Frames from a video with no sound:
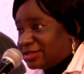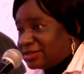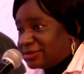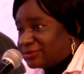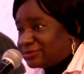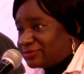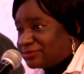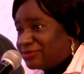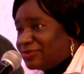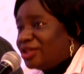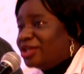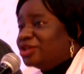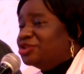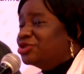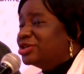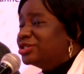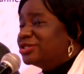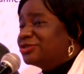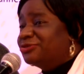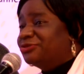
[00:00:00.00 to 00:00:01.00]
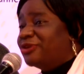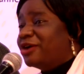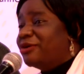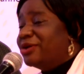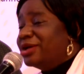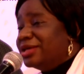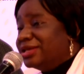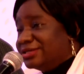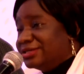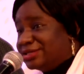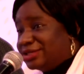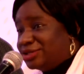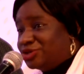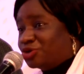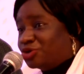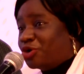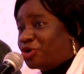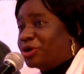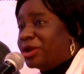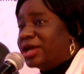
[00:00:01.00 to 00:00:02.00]
Okay. Now, in the
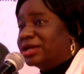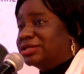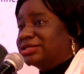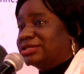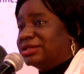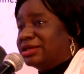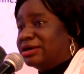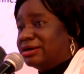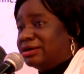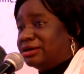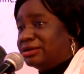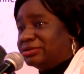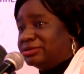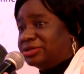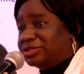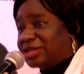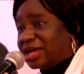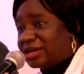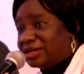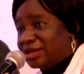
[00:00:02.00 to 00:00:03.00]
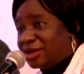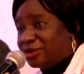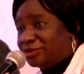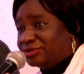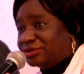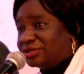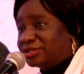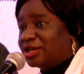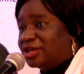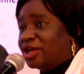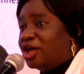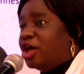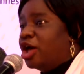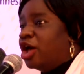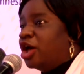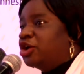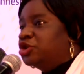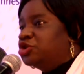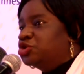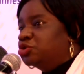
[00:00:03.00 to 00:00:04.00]
business space, the first impact of
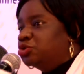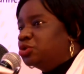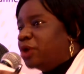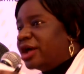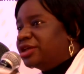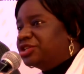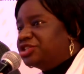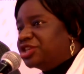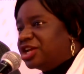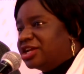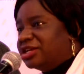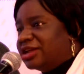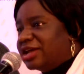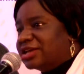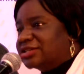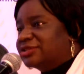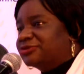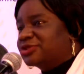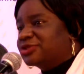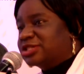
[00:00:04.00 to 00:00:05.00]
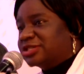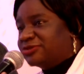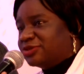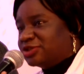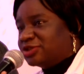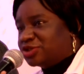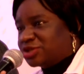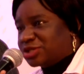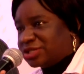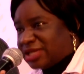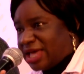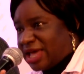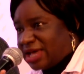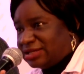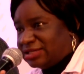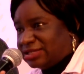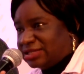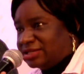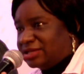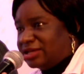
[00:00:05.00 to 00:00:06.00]
a shutdown is on the HR.
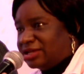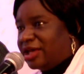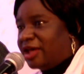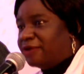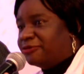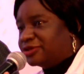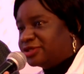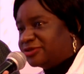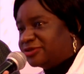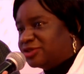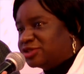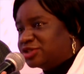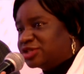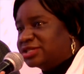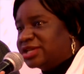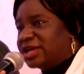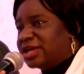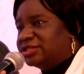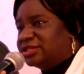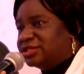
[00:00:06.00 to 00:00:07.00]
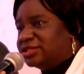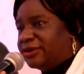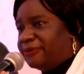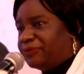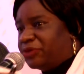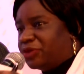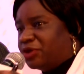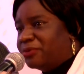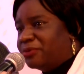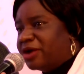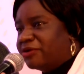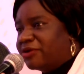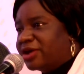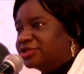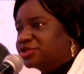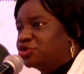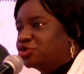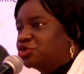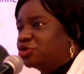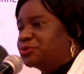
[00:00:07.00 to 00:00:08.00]
And that is something that civil
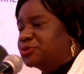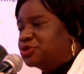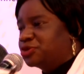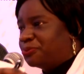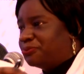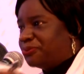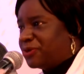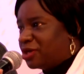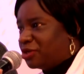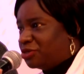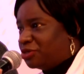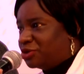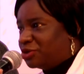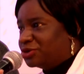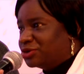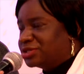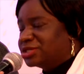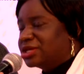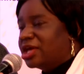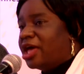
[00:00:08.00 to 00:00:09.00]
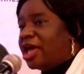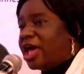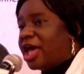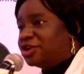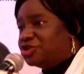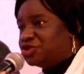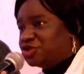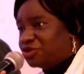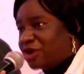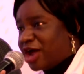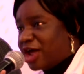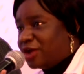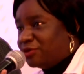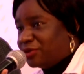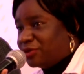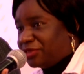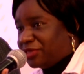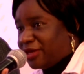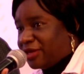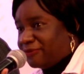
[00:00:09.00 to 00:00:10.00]
society, human rights groups can
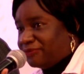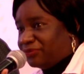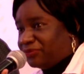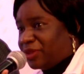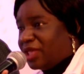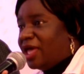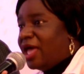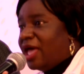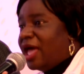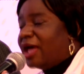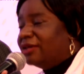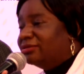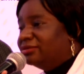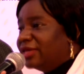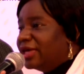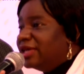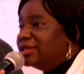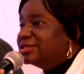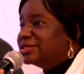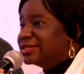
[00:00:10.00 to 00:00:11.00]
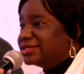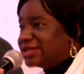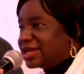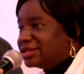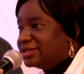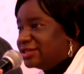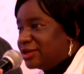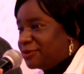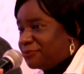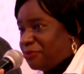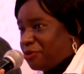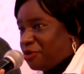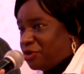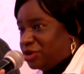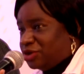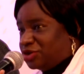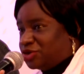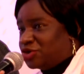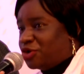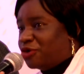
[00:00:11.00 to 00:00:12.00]
easily pick and run around with
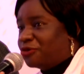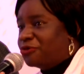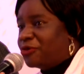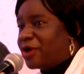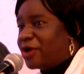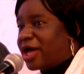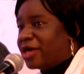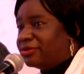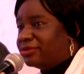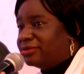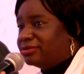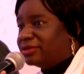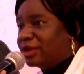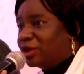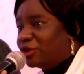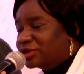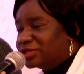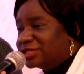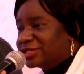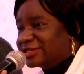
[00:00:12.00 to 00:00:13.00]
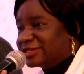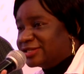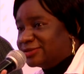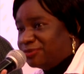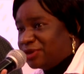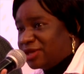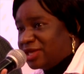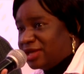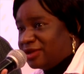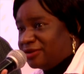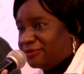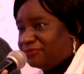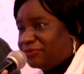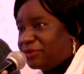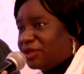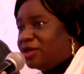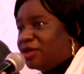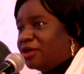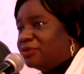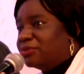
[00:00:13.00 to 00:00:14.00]
to the governments. Because
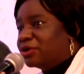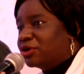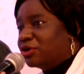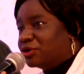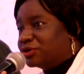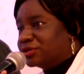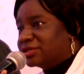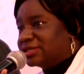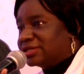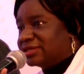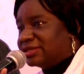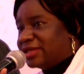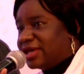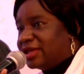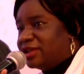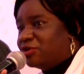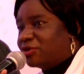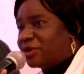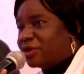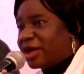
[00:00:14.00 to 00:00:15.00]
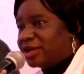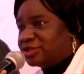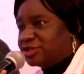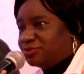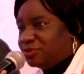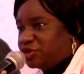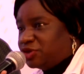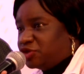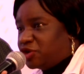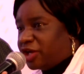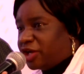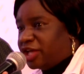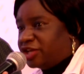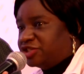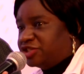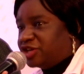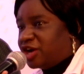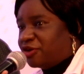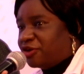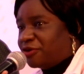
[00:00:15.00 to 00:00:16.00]
when the internet goes down and there's no revenue
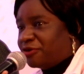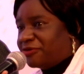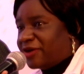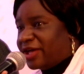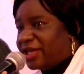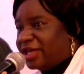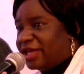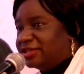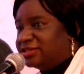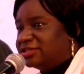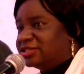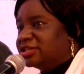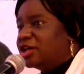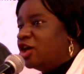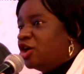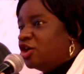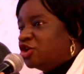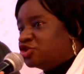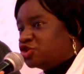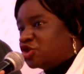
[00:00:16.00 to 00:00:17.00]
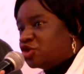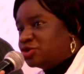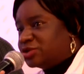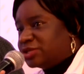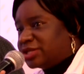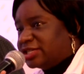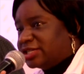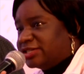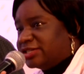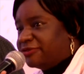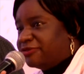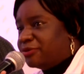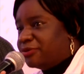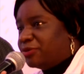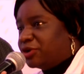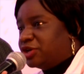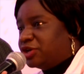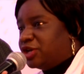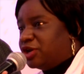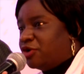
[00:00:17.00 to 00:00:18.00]
coming into this business, how
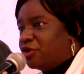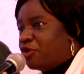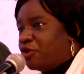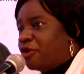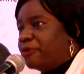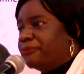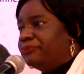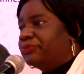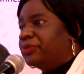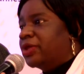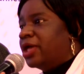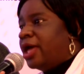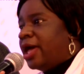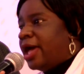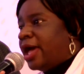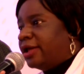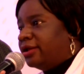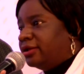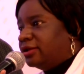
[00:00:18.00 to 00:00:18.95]
are the HR costs